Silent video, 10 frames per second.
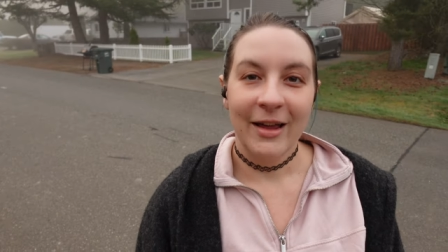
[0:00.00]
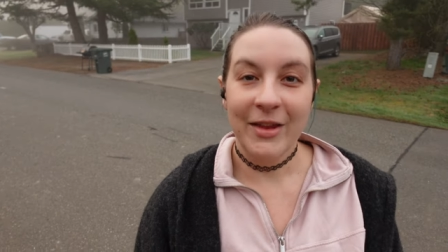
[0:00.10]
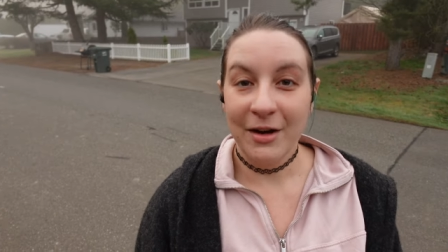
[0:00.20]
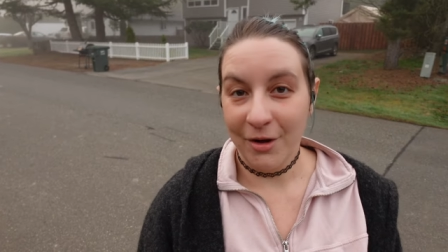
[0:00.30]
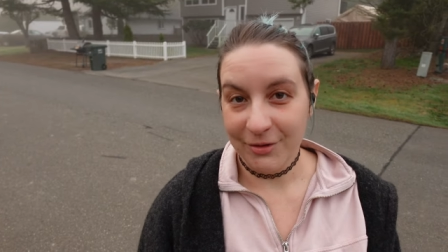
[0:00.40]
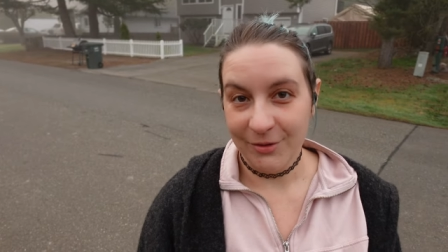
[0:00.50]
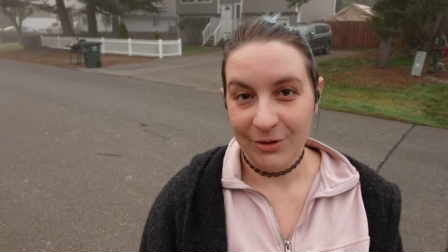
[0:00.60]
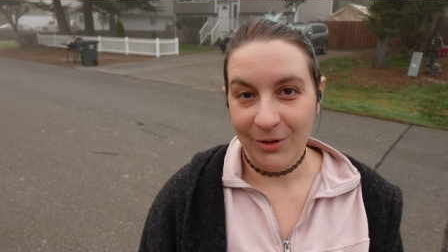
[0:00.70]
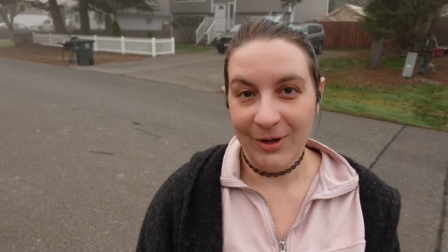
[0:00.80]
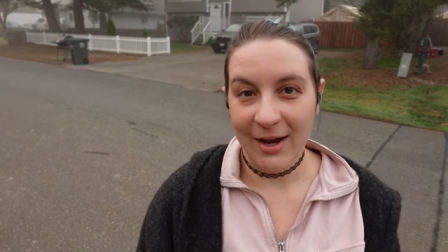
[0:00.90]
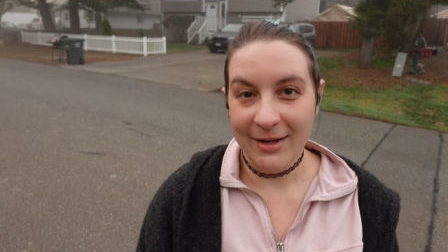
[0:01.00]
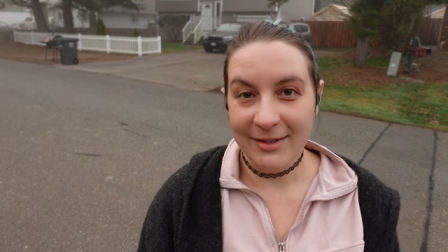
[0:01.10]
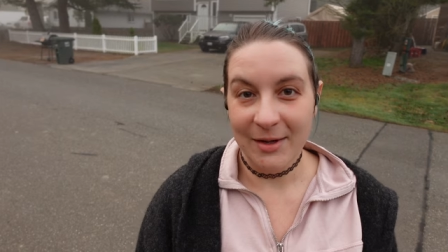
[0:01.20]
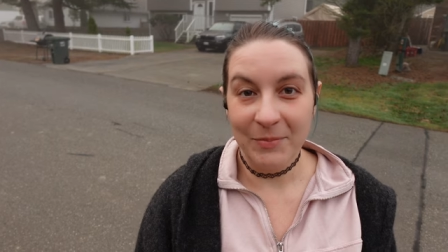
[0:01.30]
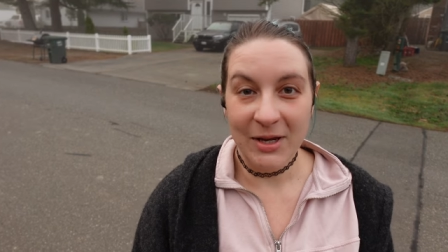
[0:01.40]
and then also show you
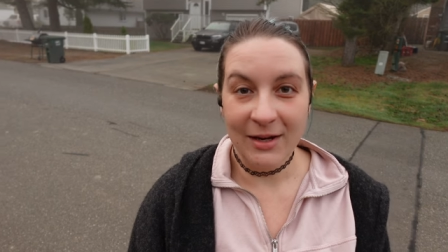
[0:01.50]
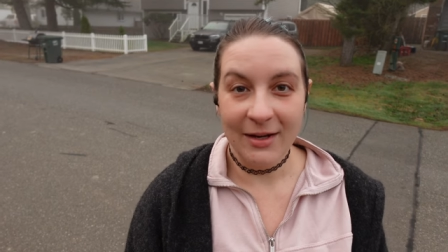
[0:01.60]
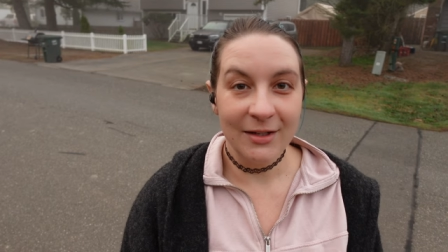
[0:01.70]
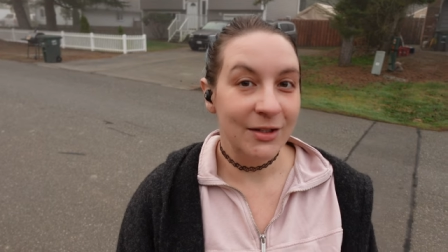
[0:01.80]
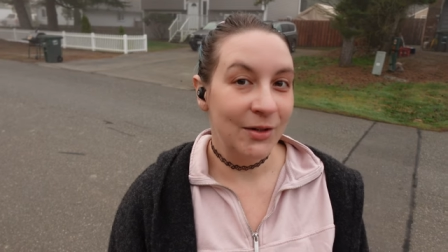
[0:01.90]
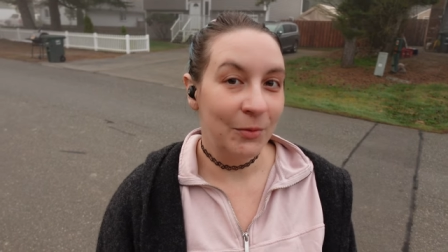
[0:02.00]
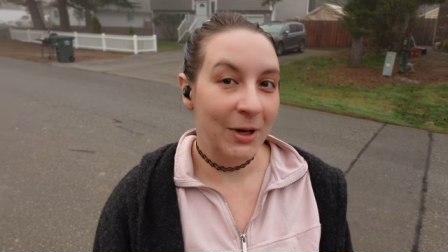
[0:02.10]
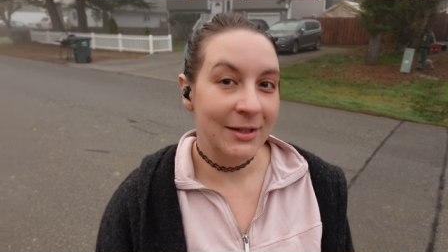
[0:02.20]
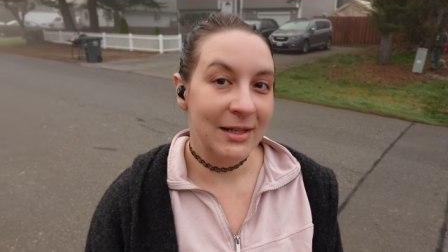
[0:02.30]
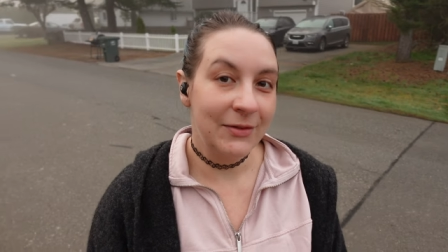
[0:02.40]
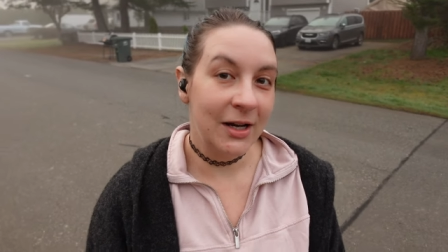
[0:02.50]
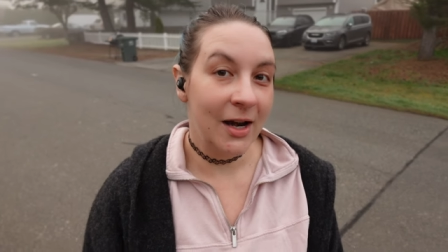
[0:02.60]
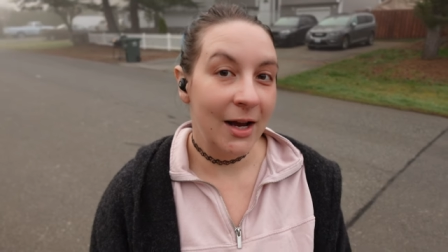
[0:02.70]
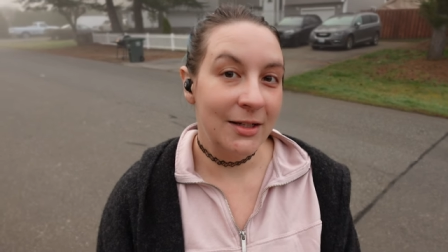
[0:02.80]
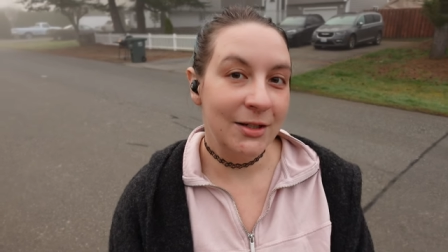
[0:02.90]
guys a peek into what Stephen
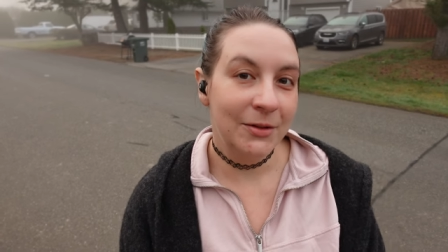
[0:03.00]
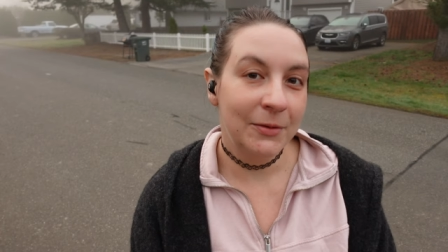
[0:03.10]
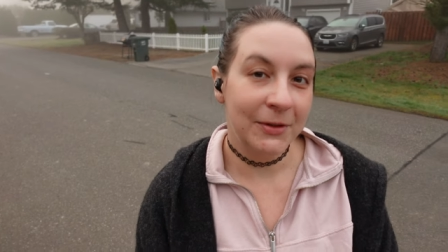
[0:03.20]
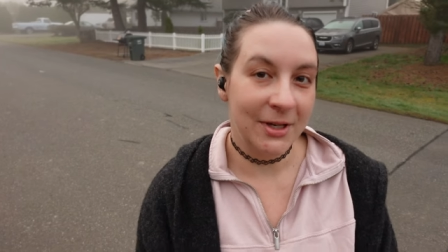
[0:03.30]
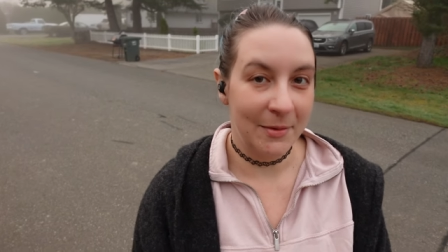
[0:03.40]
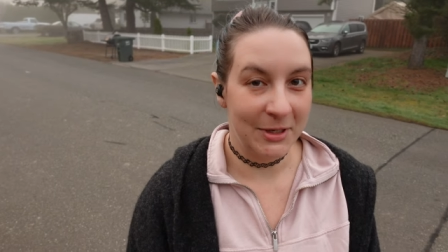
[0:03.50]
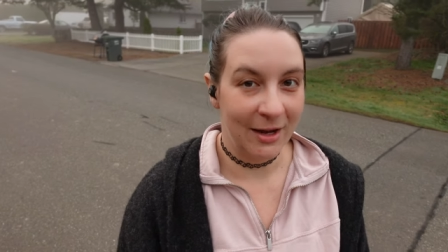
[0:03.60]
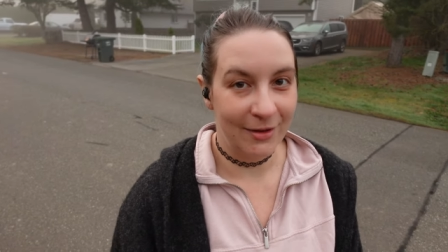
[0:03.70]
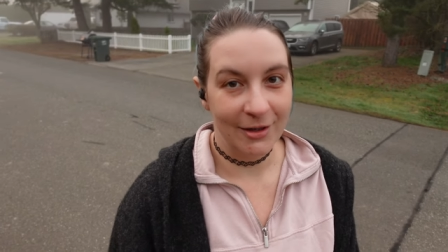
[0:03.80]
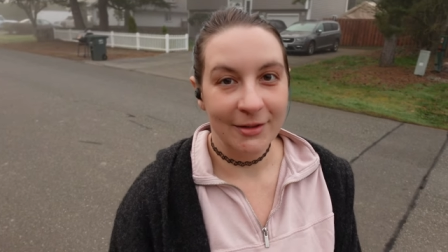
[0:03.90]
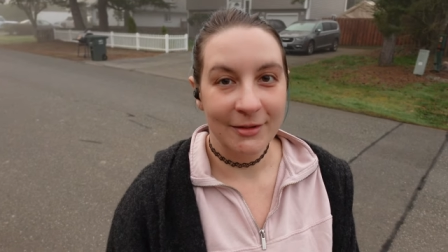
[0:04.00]
and I do for time together.